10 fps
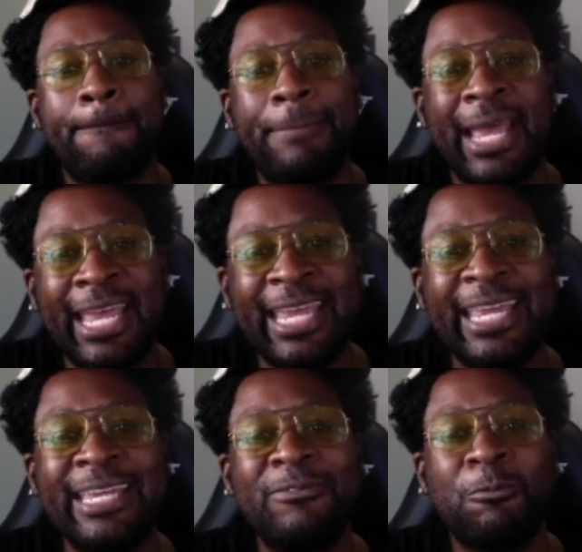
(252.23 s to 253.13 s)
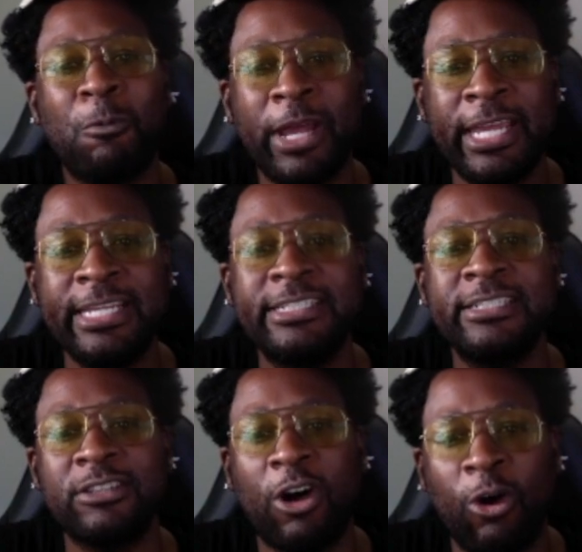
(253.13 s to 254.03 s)
paid
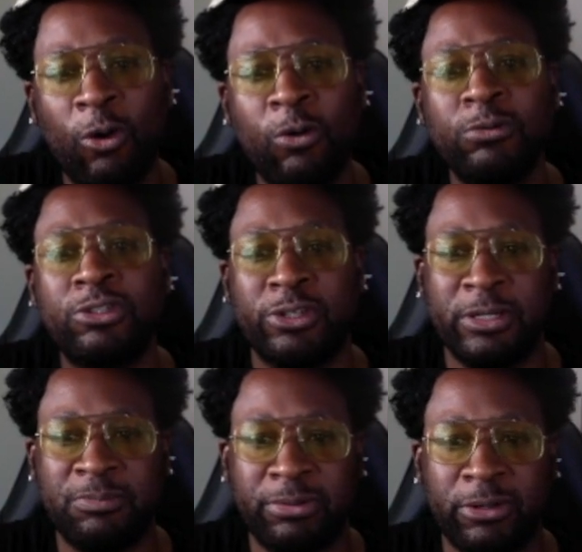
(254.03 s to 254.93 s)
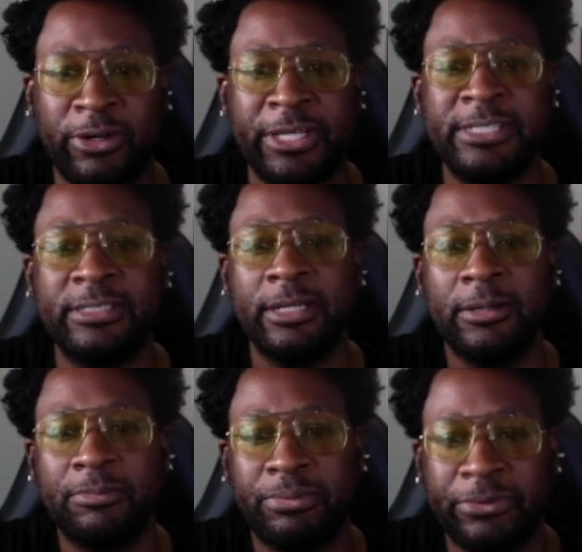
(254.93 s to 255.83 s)
wages owed to employees
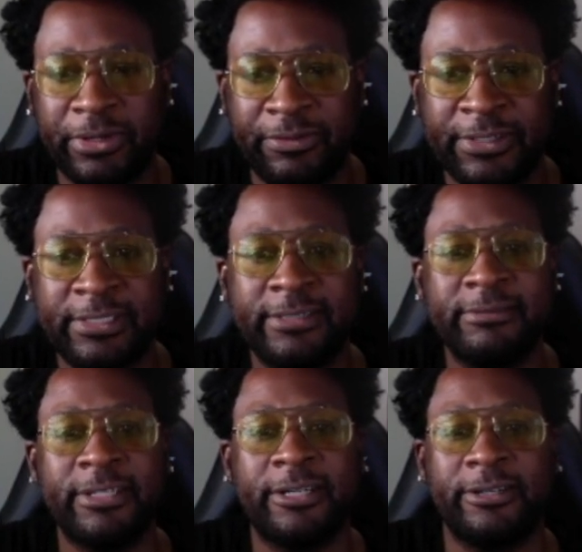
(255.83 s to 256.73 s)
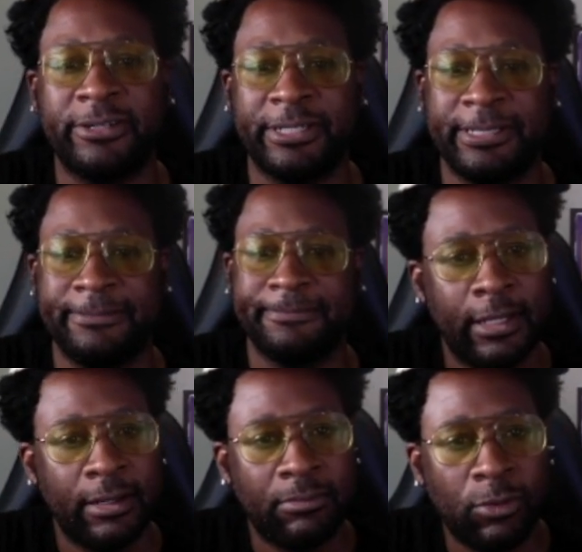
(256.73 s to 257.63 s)
previously recorded.
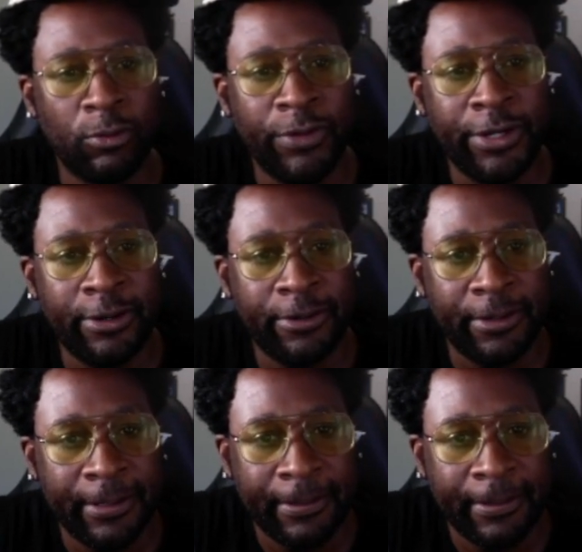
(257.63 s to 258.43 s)
Moving on.